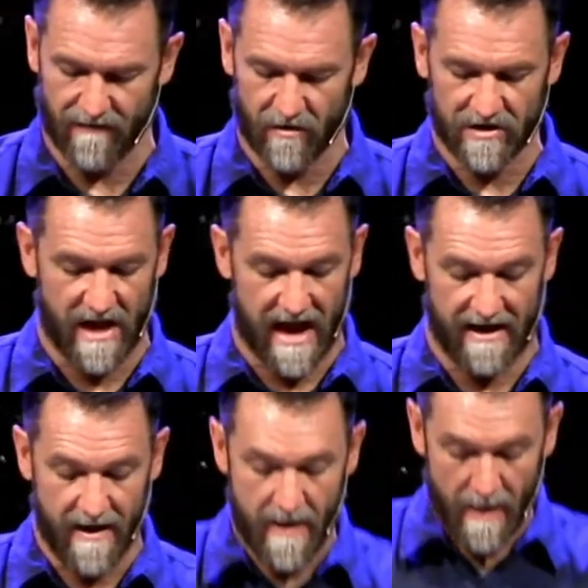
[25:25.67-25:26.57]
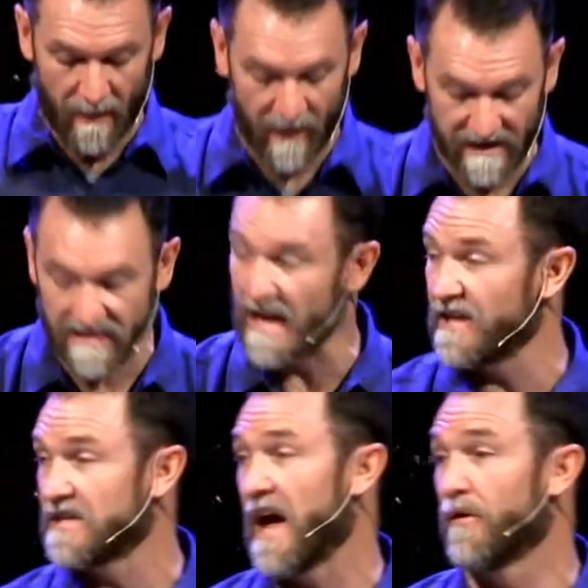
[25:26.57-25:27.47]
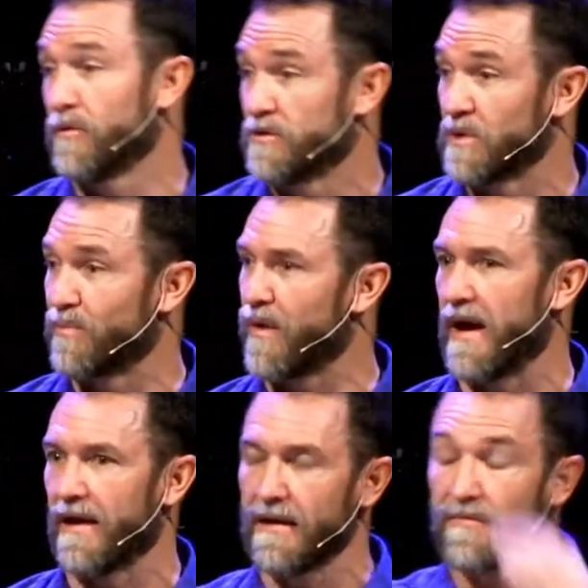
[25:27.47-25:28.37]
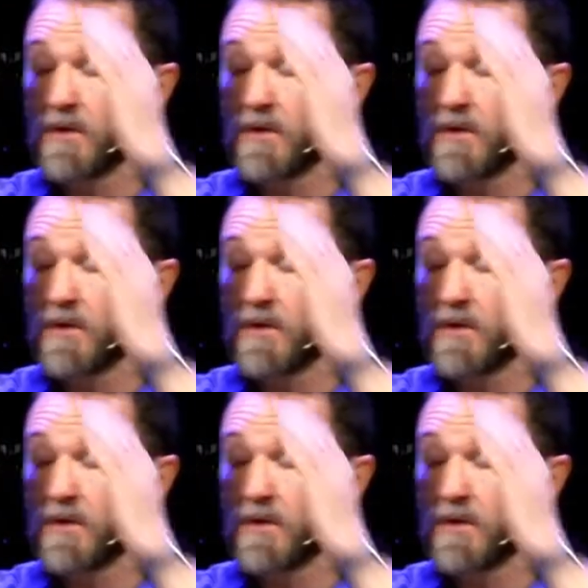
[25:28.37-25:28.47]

in verse 9. This then is how you should pray. And